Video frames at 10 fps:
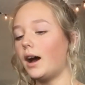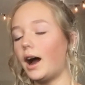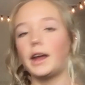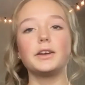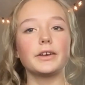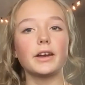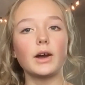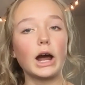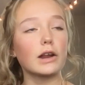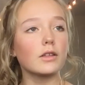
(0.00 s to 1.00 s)
I
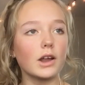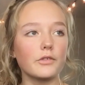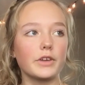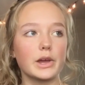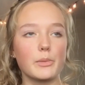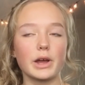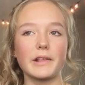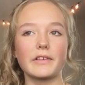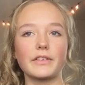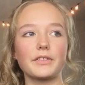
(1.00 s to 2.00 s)
had a lot of fake
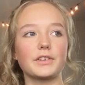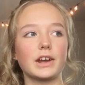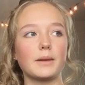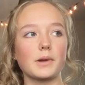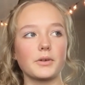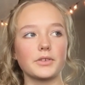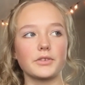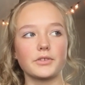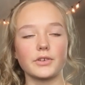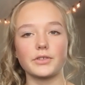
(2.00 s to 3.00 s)
plants because at the time I
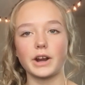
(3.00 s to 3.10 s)
wasn't sure